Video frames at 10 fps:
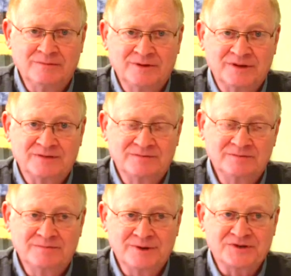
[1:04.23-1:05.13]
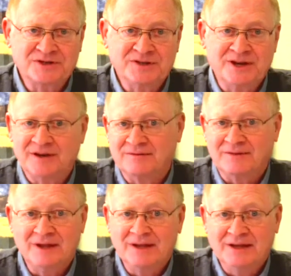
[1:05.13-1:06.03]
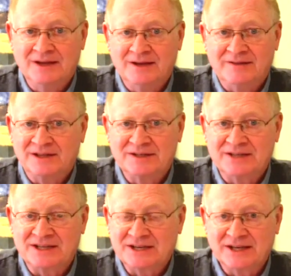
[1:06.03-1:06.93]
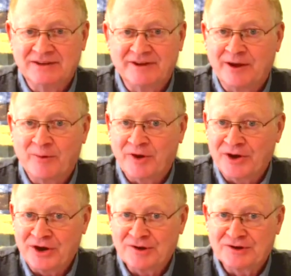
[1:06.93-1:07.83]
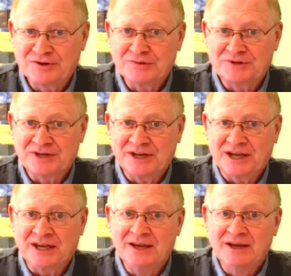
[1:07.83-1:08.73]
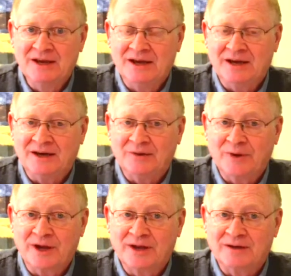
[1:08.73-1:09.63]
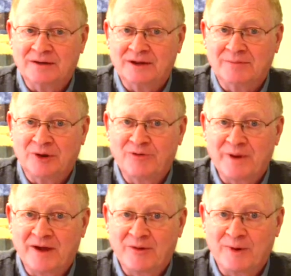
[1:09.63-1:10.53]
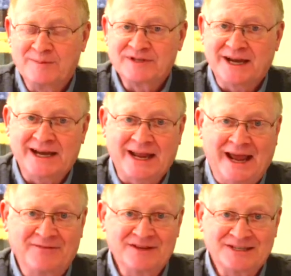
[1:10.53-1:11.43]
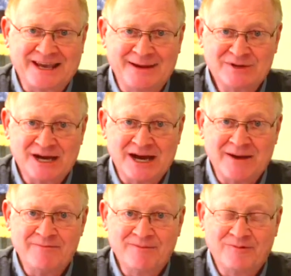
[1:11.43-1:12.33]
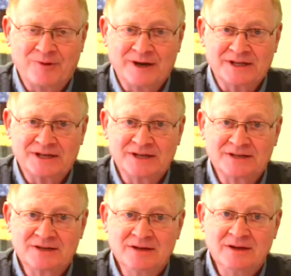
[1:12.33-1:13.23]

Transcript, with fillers: with a person in, uh, that doesn't live anywhere near Sioux City. Uh, we can uh, both be on the website at the same time, for instance,